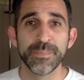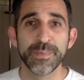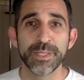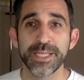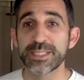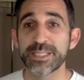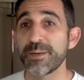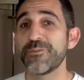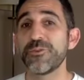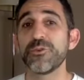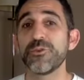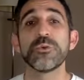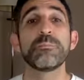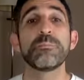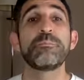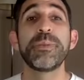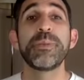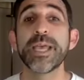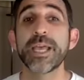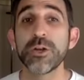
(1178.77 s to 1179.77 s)
And some of you are
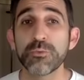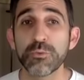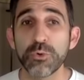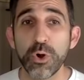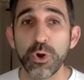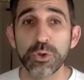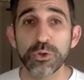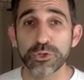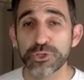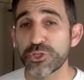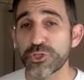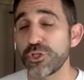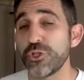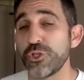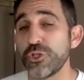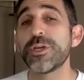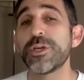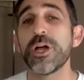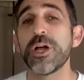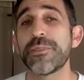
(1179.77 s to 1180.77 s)
big enrollers, so
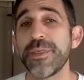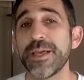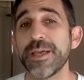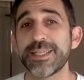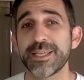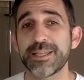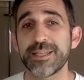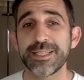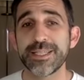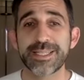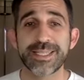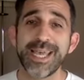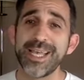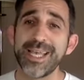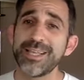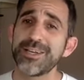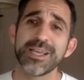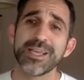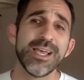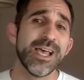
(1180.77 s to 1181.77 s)
you can authentically say, hey,
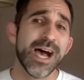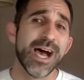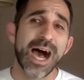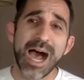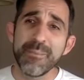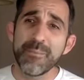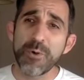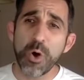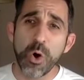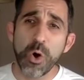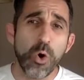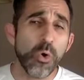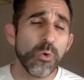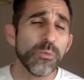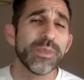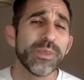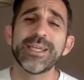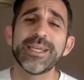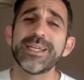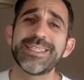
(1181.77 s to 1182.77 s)
look, I'm
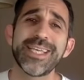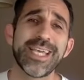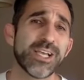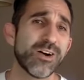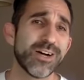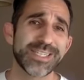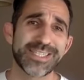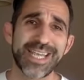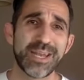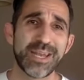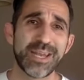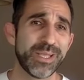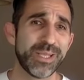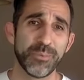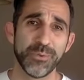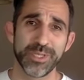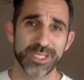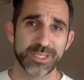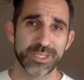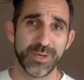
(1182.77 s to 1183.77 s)
only going to take on 10
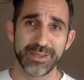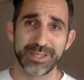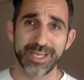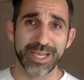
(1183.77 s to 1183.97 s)
people this month.